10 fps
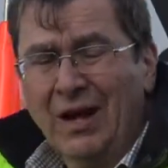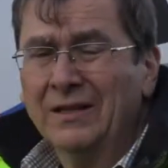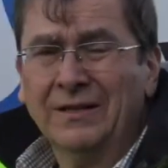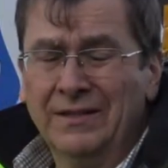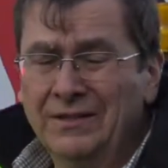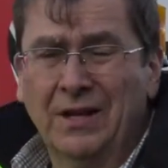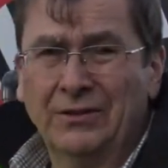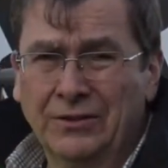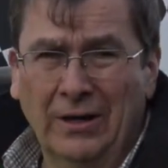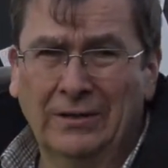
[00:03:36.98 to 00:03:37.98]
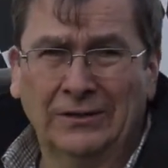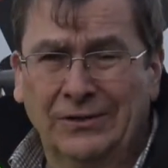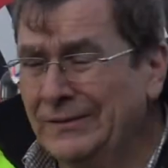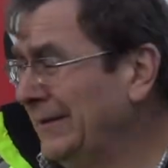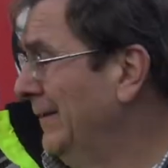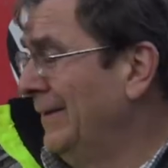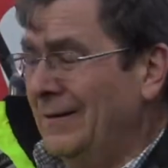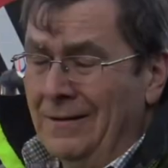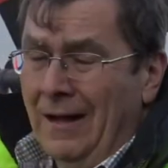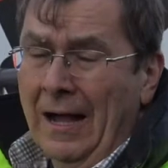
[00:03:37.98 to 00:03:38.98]
I look at these other trailers,
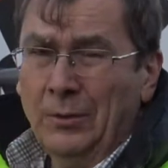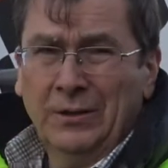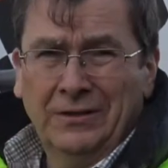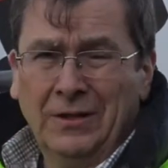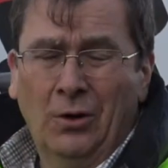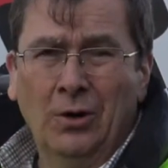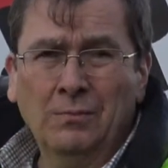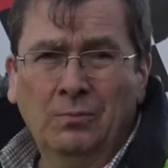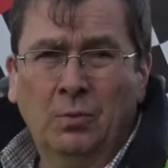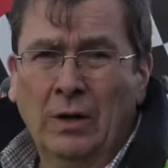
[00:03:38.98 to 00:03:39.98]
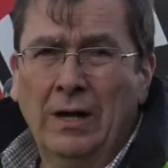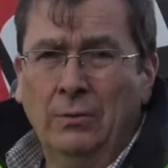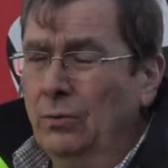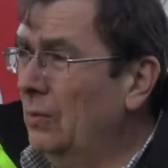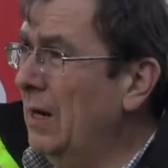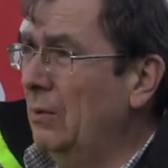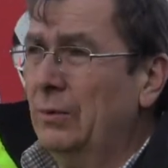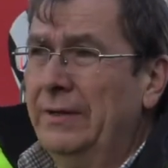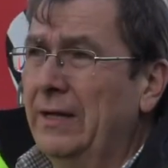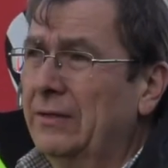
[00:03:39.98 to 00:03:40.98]
I wouldn't tow them. We're out, we're out
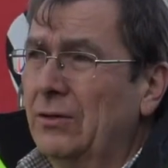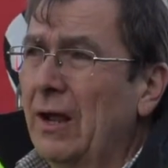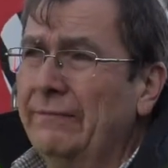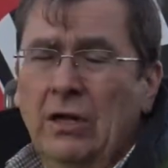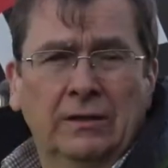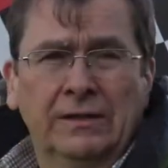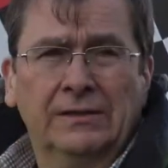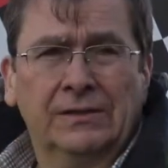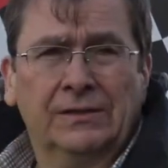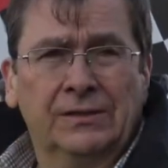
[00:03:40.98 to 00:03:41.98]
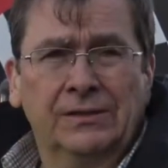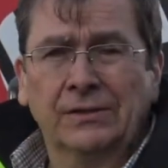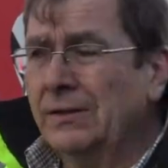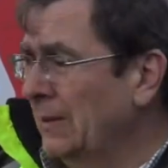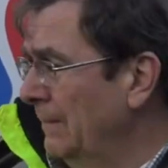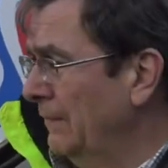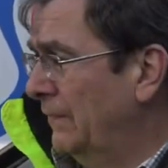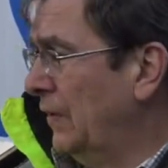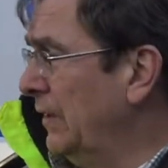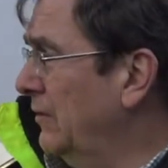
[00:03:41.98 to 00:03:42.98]
where we gotta drive long distances.
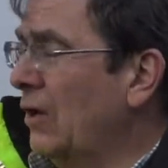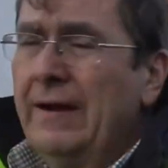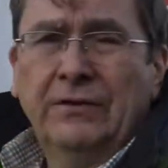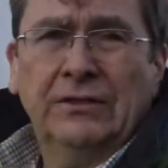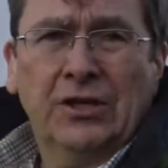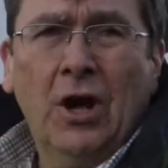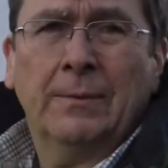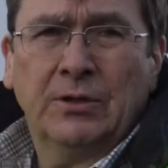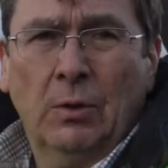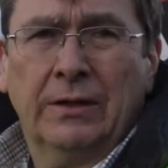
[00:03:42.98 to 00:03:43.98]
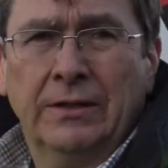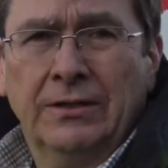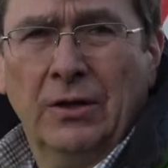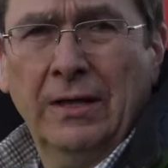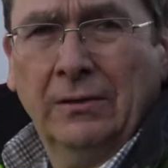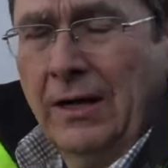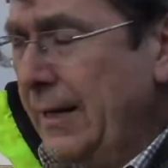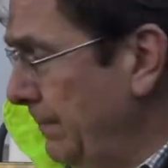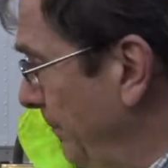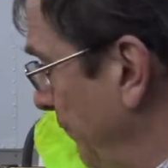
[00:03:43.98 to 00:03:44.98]
If you're gonna drive your jobs, you want a good trailer,
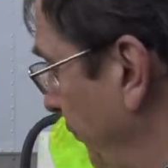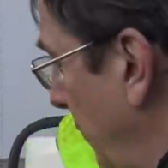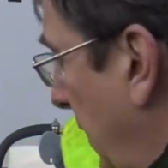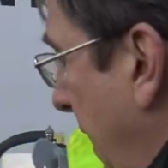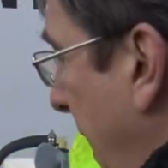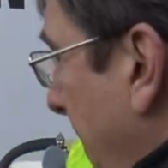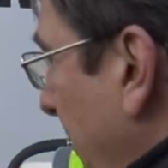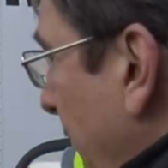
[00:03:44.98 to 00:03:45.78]
right? Okay.